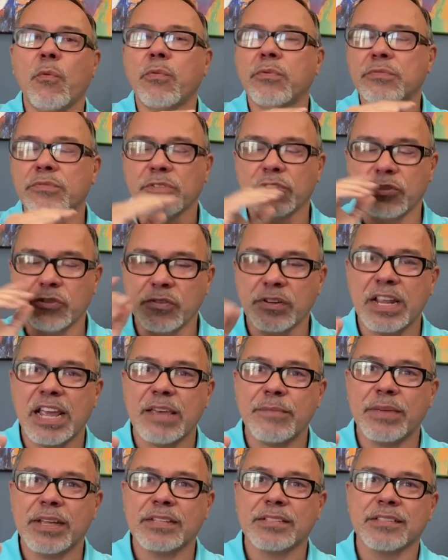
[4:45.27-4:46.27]
you
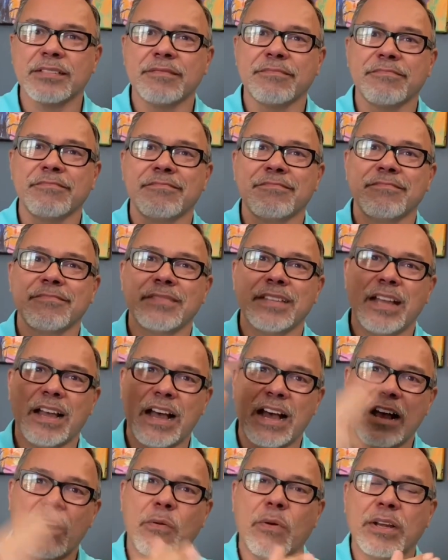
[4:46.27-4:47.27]
name it,
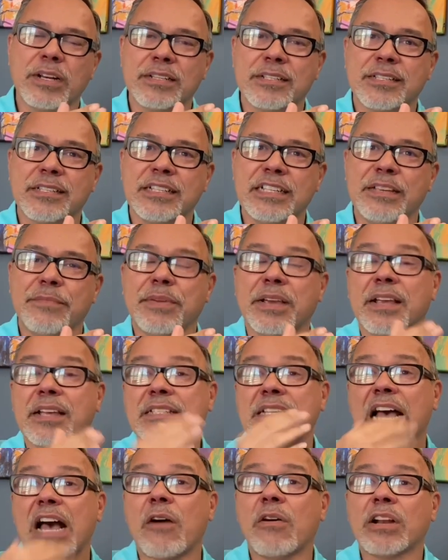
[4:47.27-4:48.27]
I want to see it,
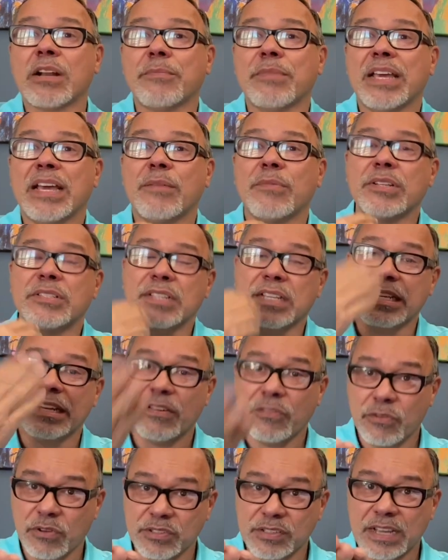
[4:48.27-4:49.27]
because I want to be able to
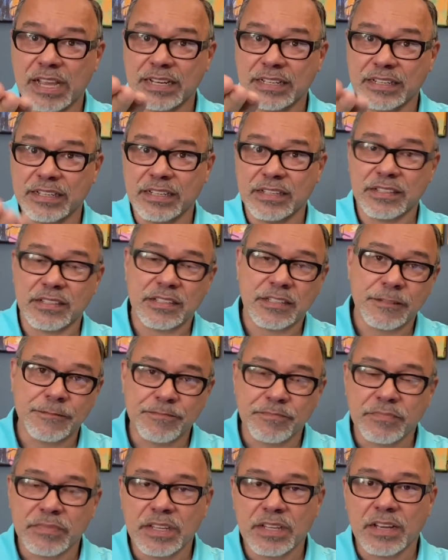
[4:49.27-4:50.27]
give those ideas
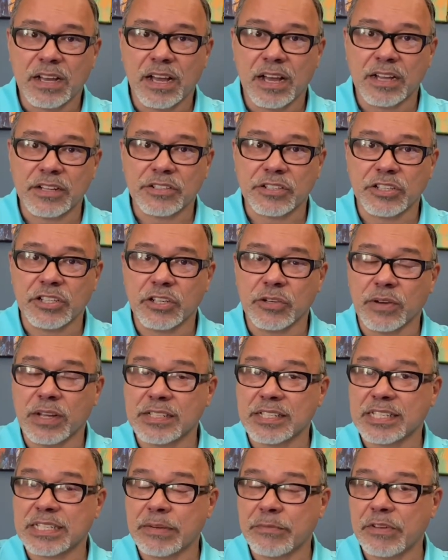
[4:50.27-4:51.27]
to you.
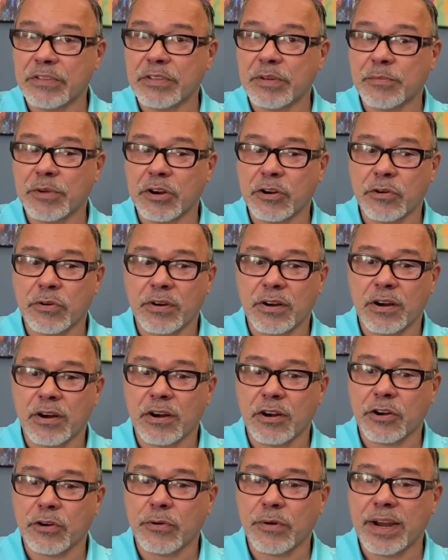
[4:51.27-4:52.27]
And some of them
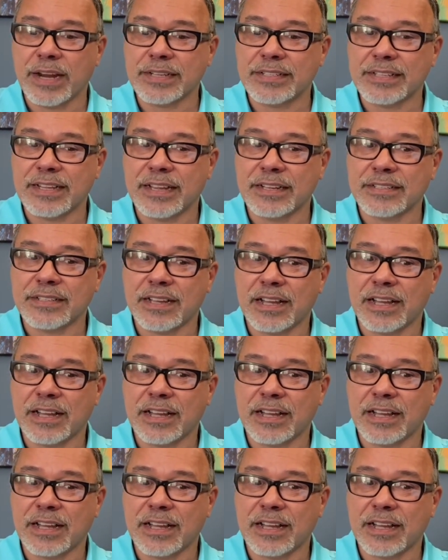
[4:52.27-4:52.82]
are great. And